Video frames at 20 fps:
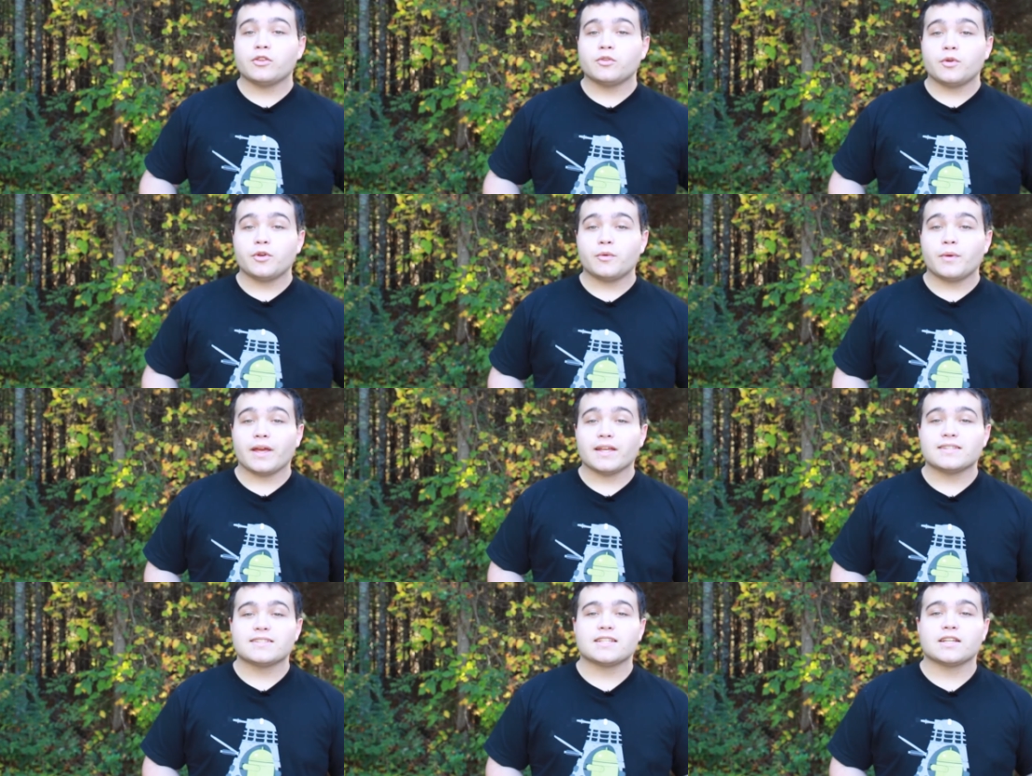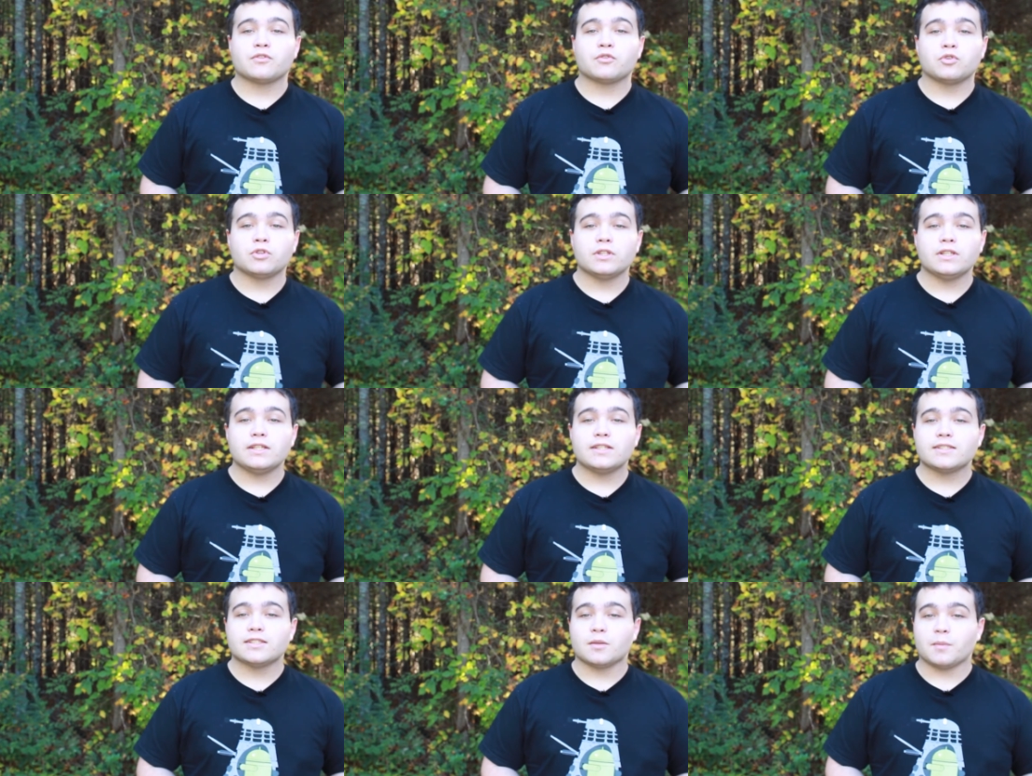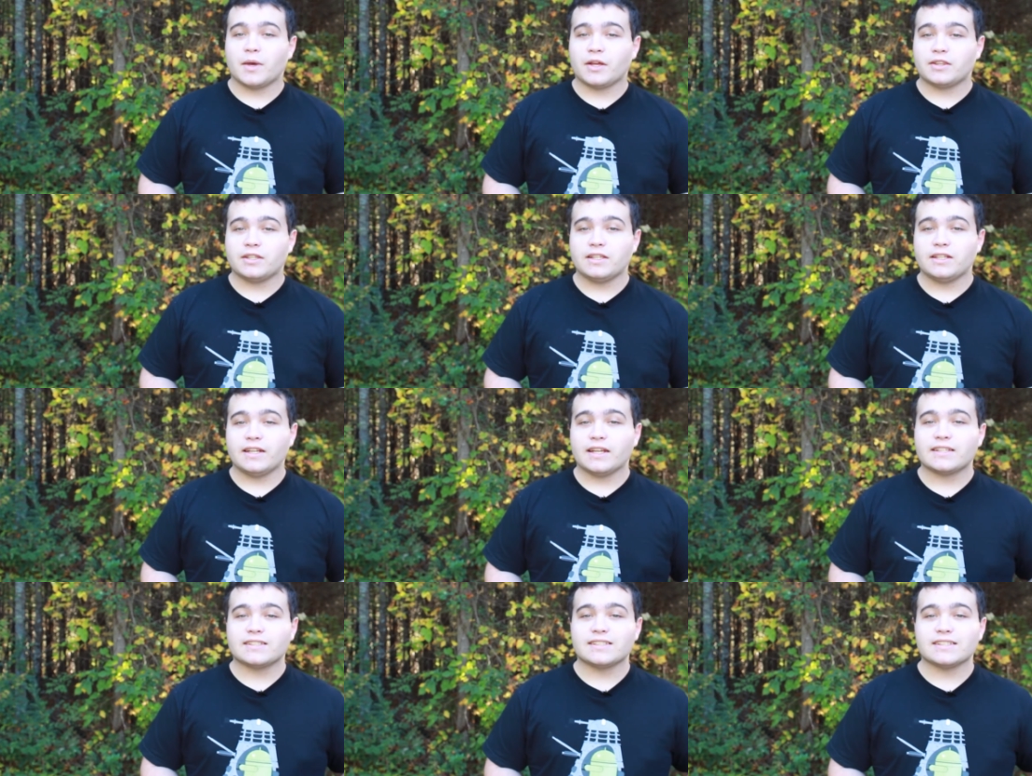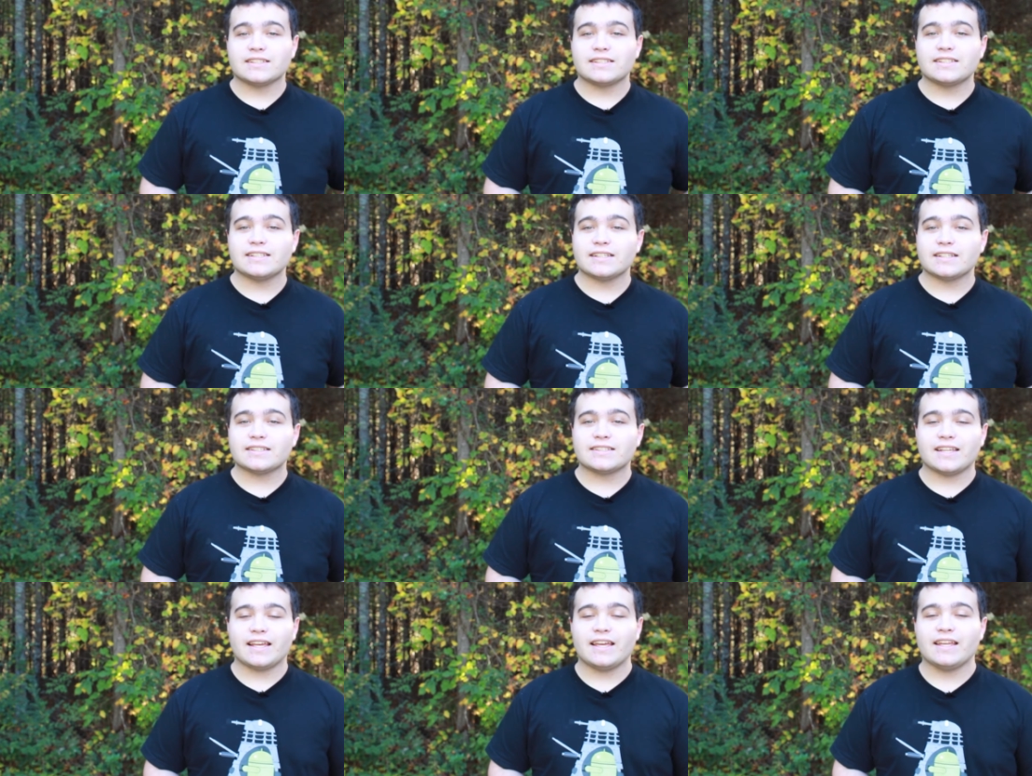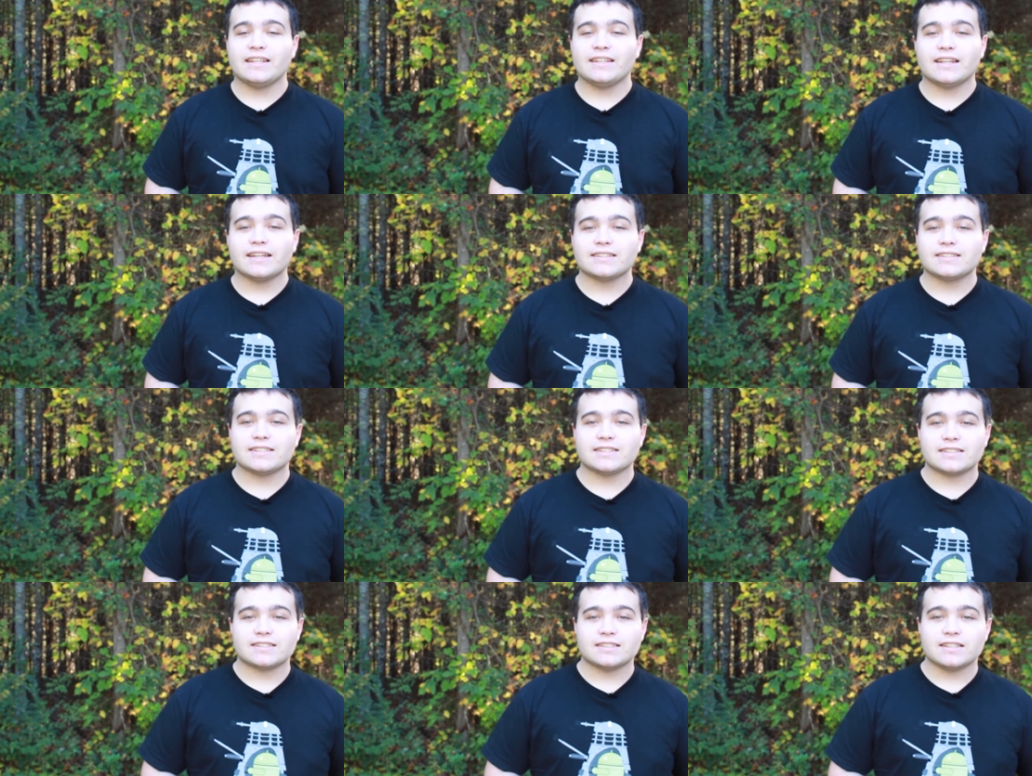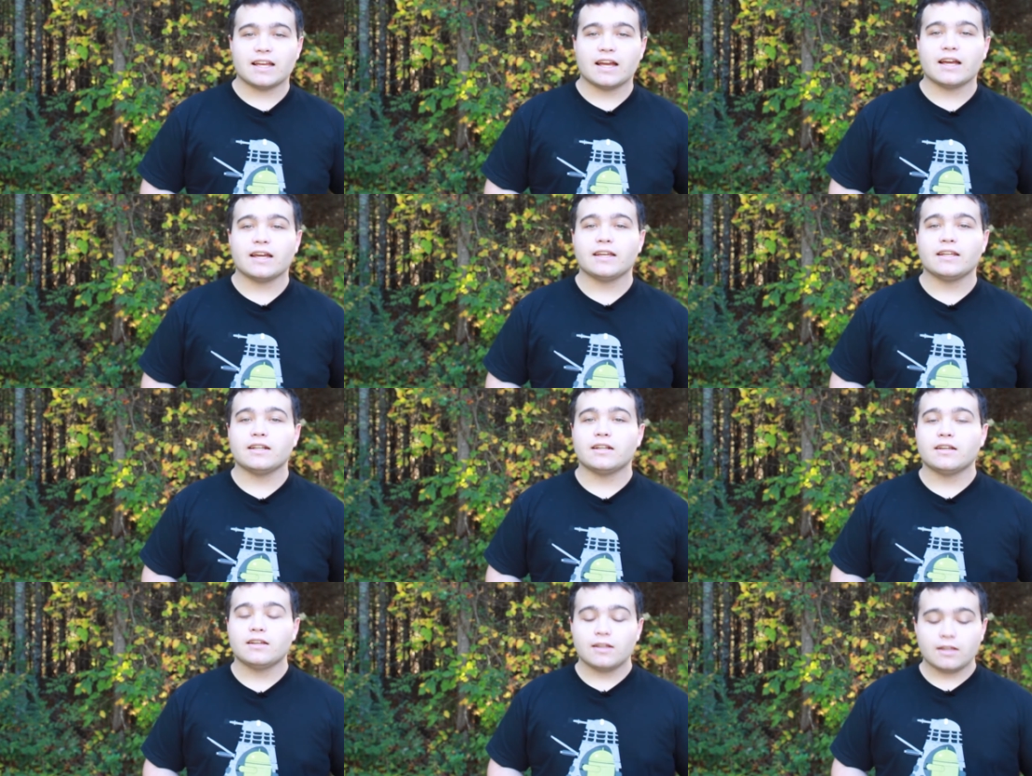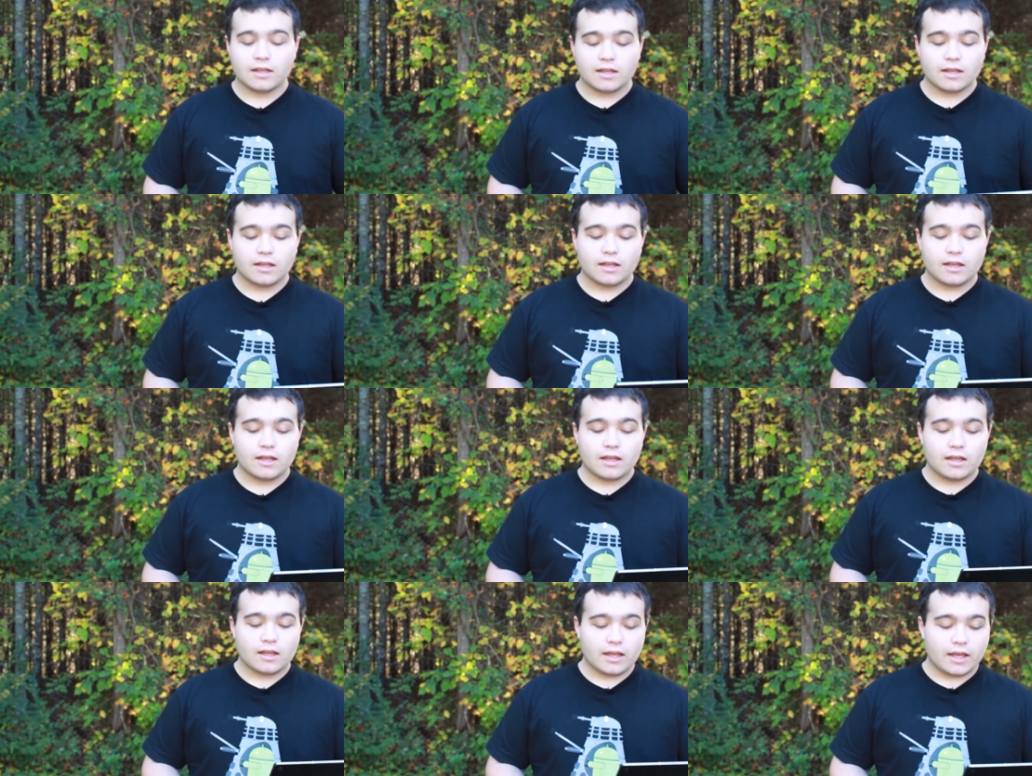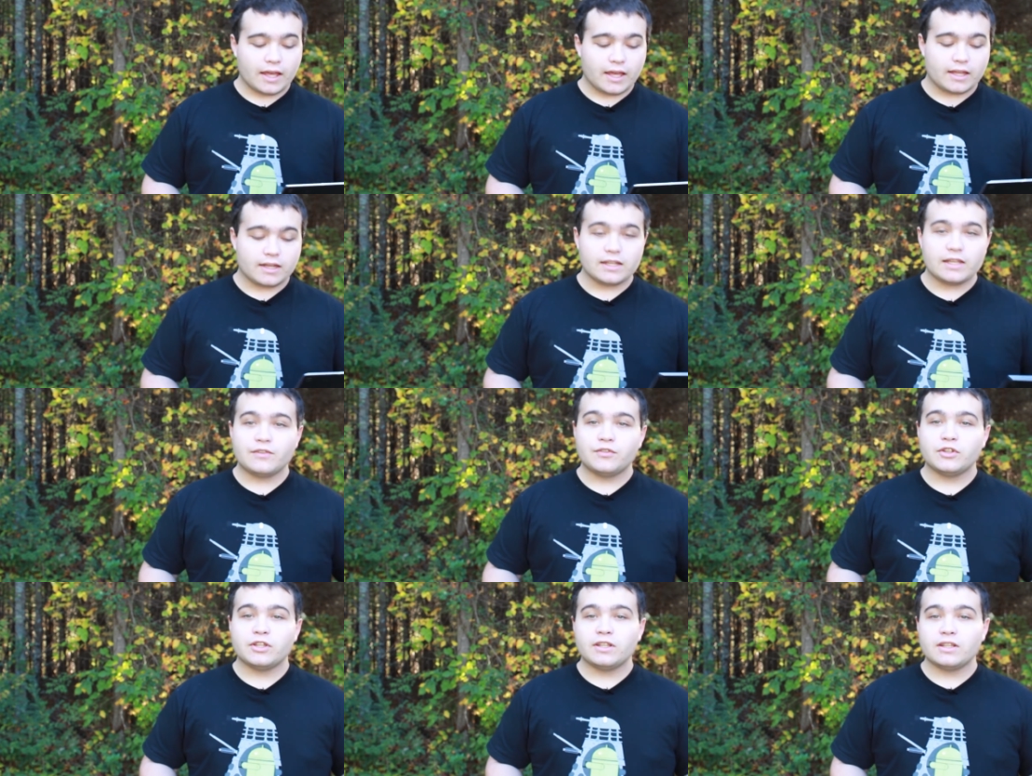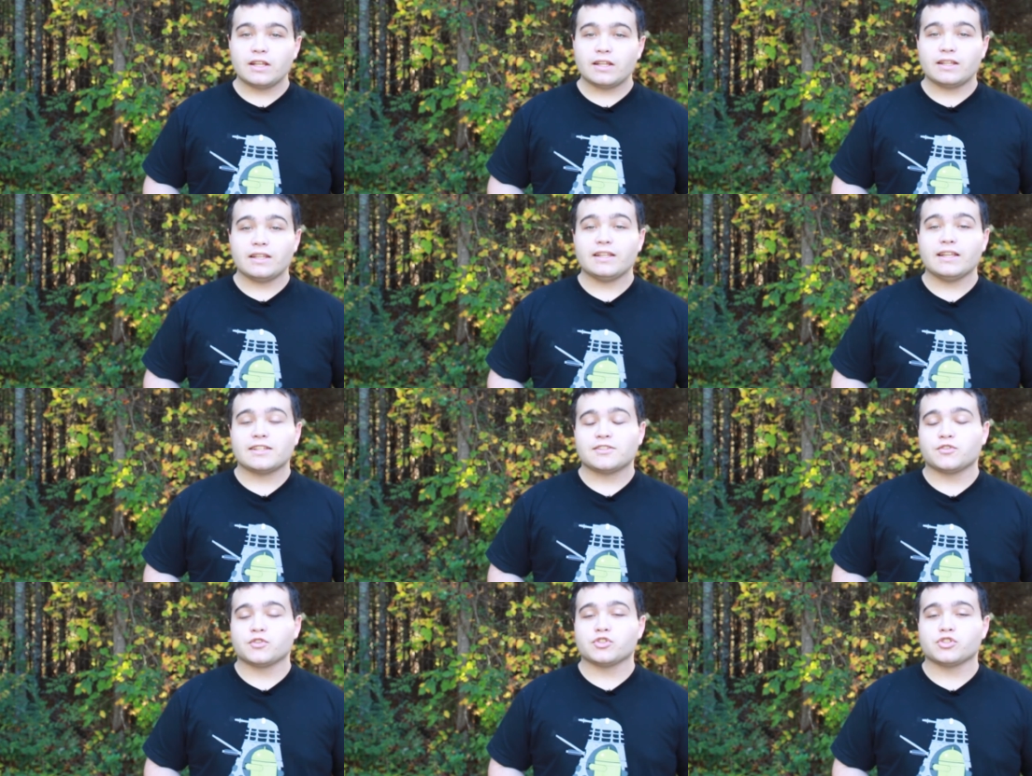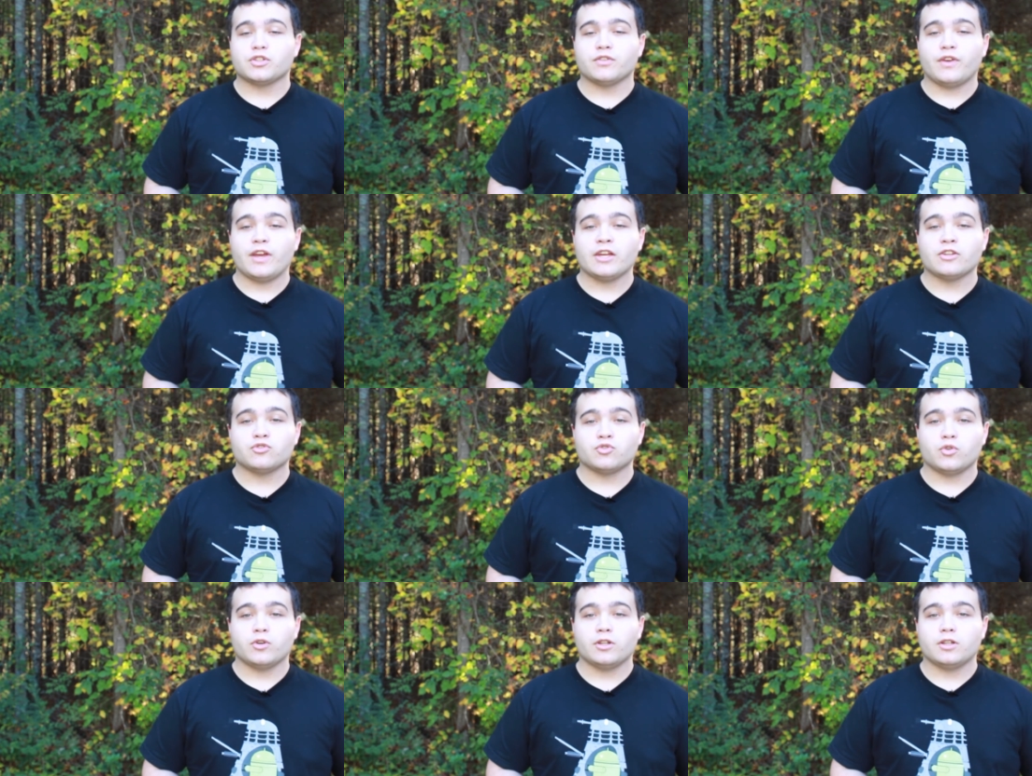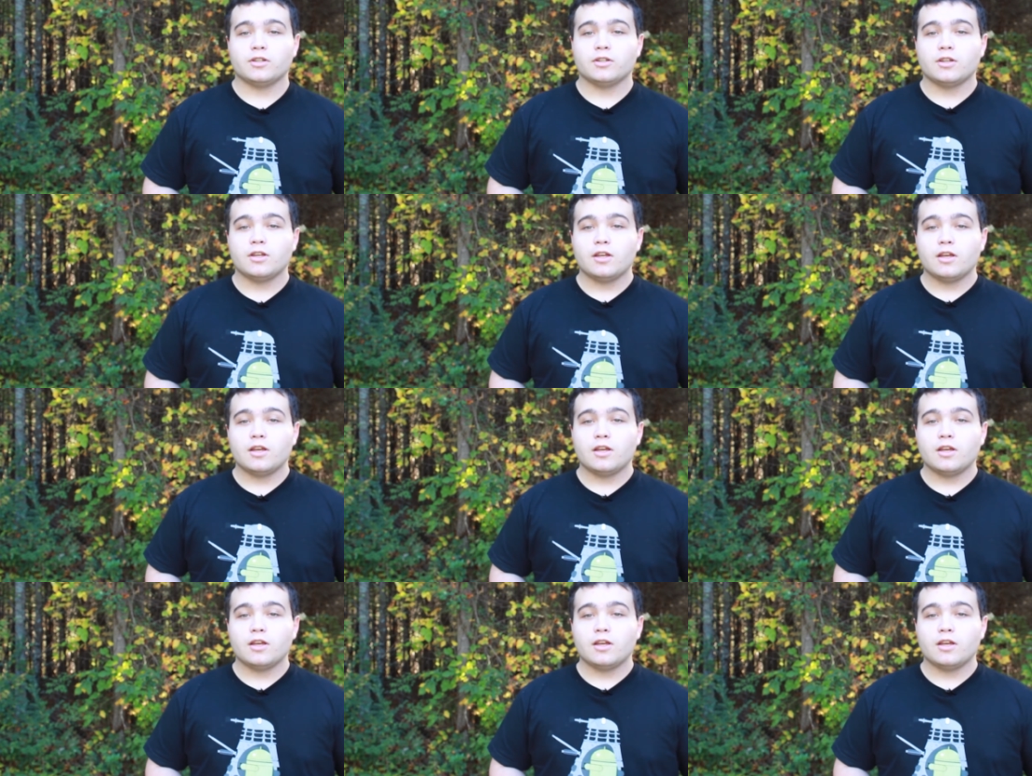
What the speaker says: the week, we had several leaks about the Nexus 6 and Nexus 9, and even the next version of Android.